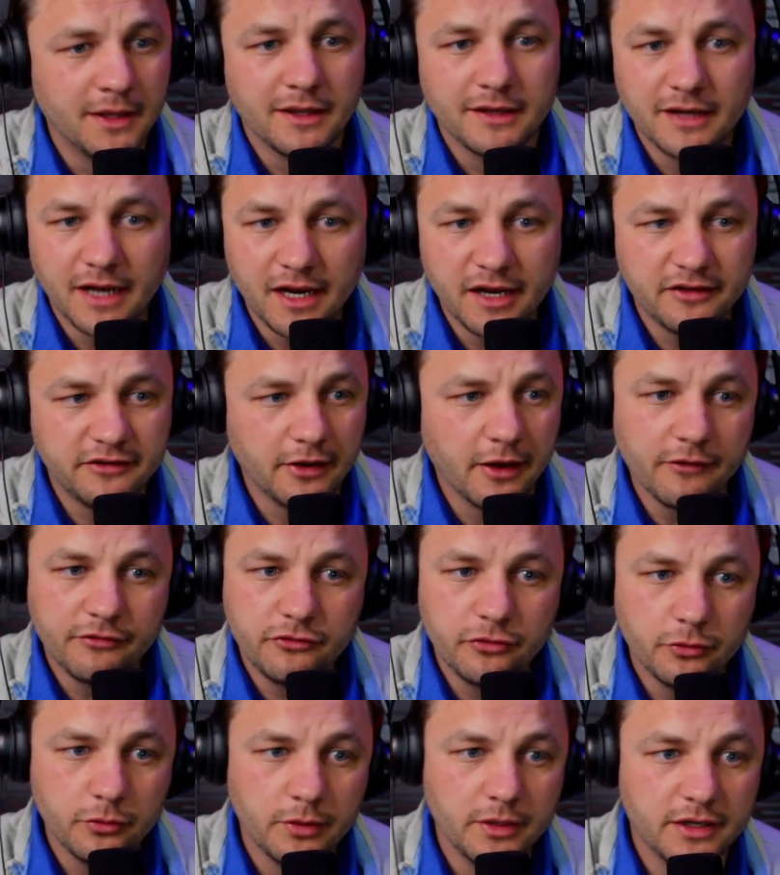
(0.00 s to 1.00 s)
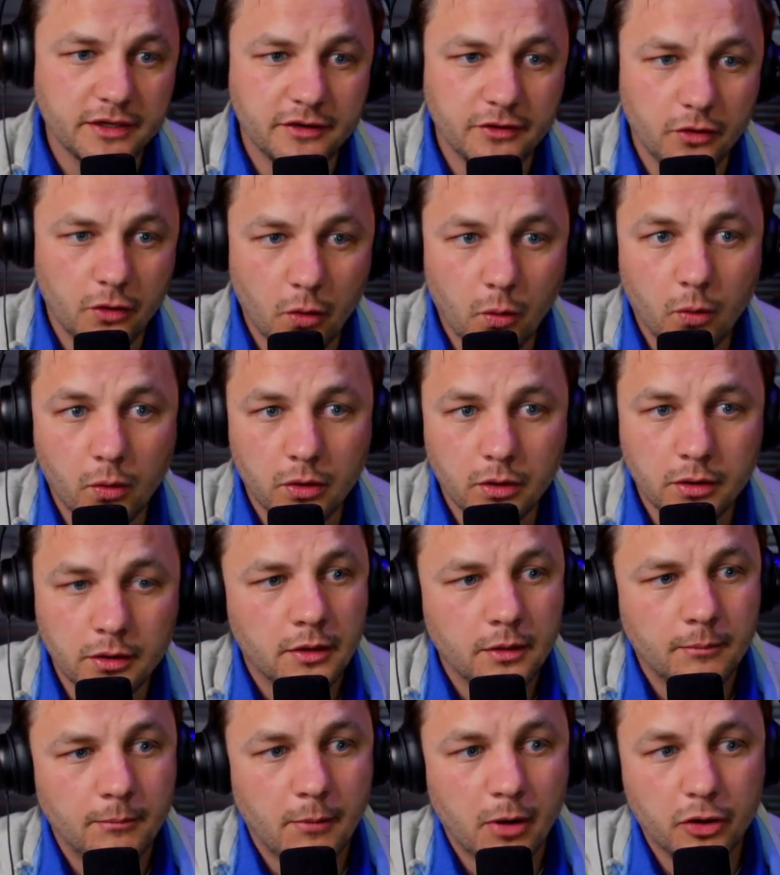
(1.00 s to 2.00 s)
Kind of tough to ignore
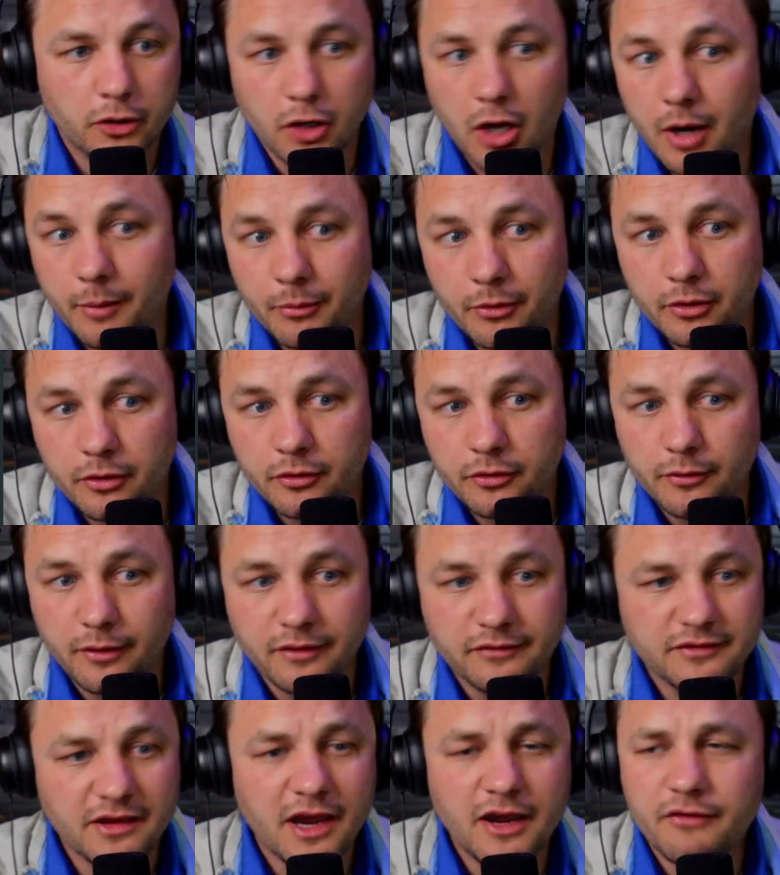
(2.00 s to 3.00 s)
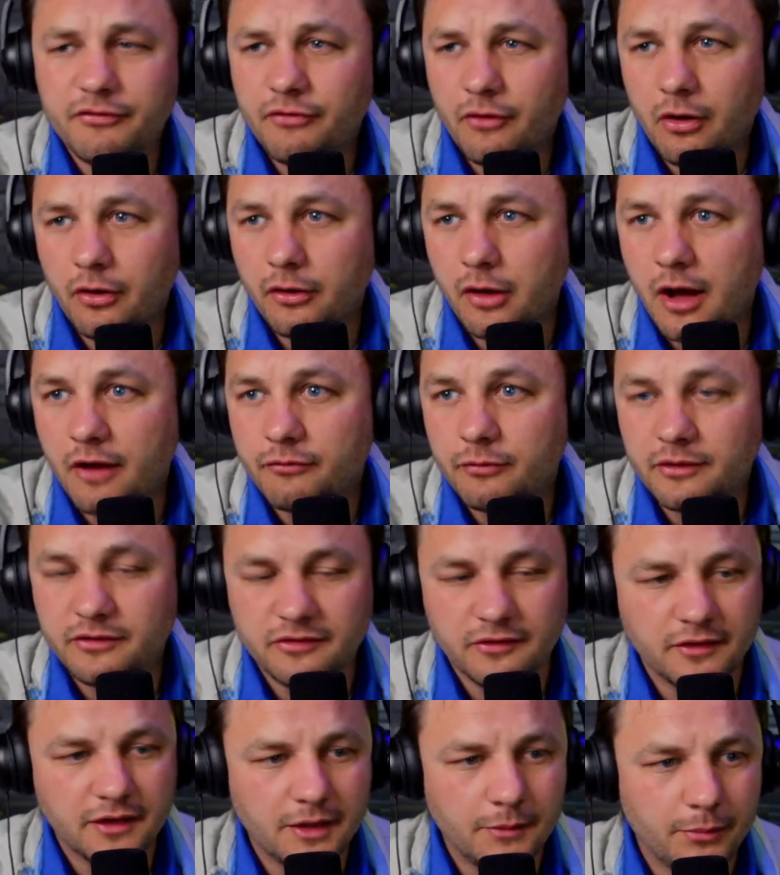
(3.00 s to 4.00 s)
Mark Hubbard, who has kind of fallen off
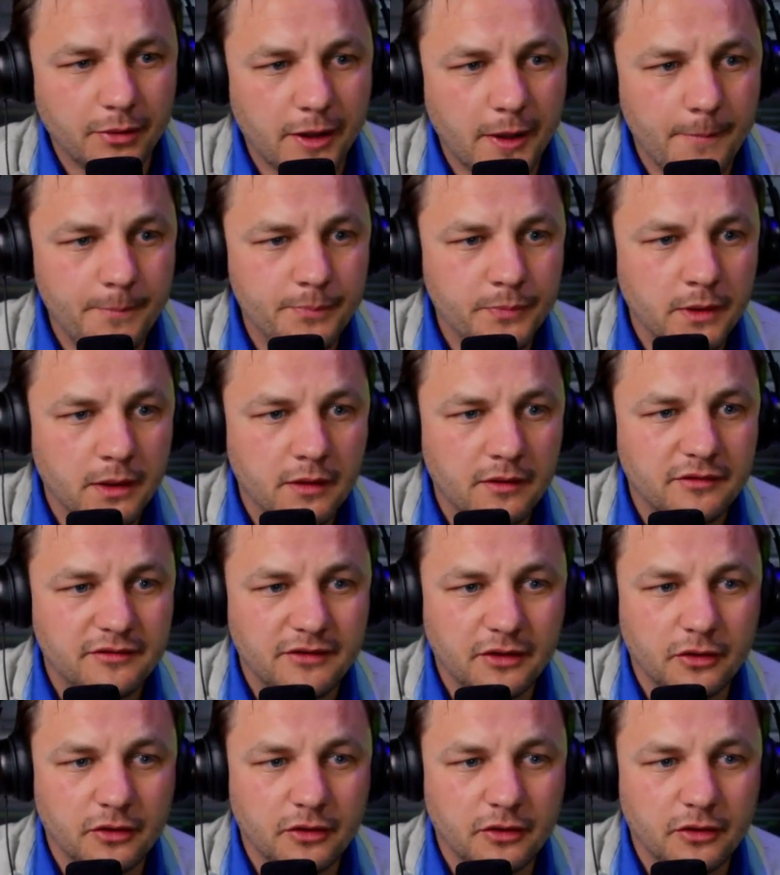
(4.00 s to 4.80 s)
recently, but still